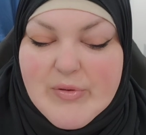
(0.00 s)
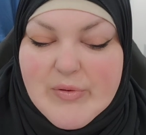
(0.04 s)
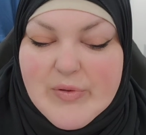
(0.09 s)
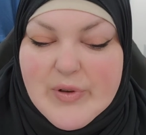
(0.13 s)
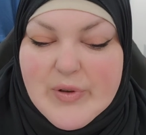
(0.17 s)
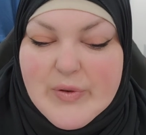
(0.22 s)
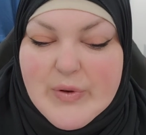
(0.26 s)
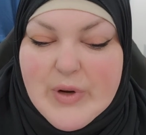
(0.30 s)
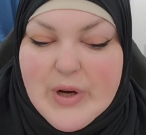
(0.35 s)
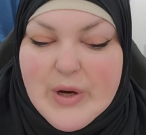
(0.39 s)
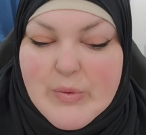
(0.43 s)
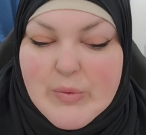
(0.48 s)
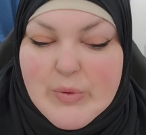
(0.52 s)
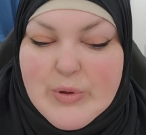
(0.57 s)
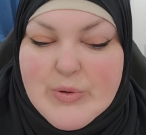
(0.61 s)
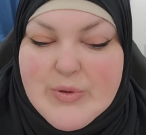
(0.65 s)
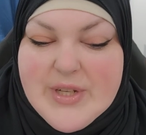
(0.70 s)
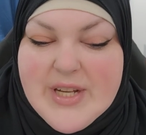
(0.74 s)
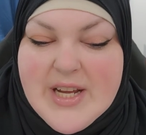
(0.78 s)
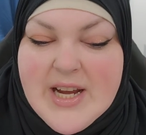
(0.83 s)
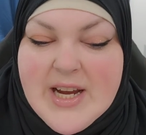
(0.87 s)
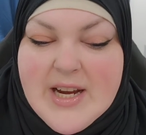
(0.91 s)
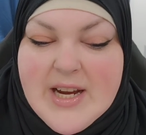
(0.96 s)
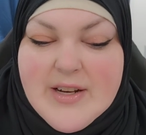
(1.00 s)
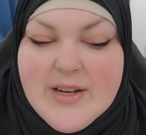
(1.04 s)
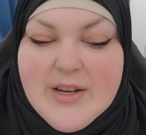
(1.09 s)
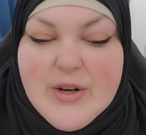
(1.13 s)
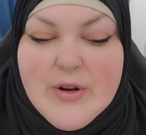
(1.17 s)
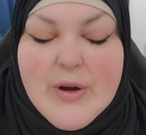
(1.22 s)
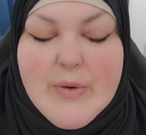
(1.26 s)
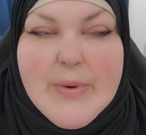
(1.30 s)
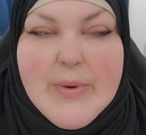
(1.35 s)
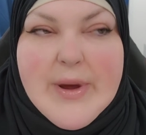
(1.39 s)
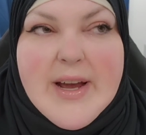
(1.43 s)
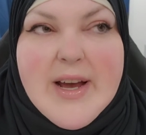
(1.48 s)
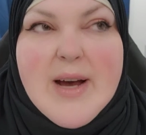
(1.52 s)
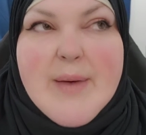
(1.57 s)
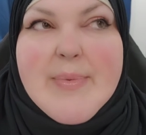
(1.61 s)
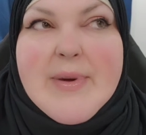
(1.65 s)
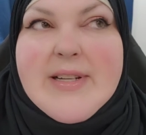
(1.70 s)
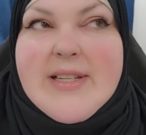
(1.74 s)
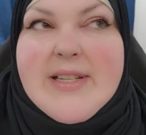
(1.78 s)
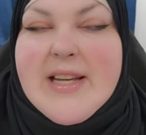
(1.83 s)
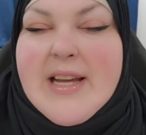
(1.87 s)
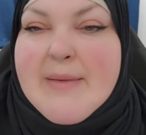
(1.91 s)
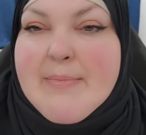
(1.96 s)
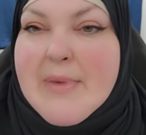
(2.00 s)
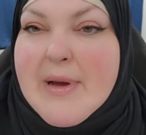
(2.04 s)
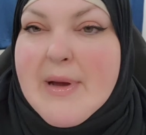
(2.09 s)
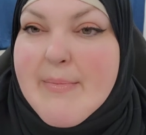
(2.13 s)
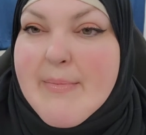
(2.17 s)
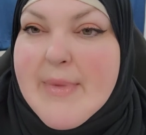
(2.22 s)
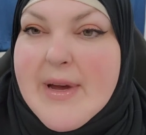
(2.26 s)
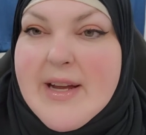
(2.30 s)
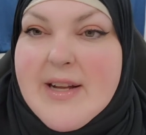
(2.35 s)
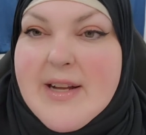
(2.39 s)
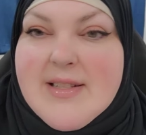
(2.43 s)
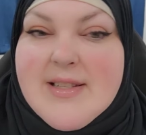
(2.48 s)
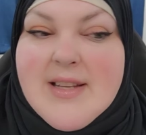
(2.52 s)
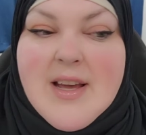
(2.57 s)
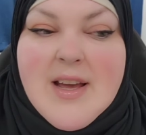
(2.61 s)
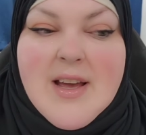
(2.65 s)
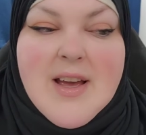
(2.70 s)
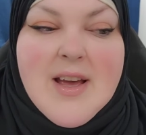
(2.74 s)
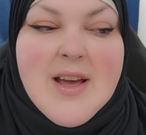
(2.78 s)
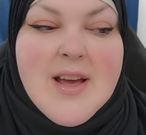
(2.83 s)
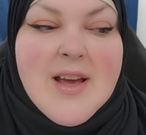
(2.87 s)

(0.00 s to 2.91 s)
of a routine. You know, I wake up, I take my meds,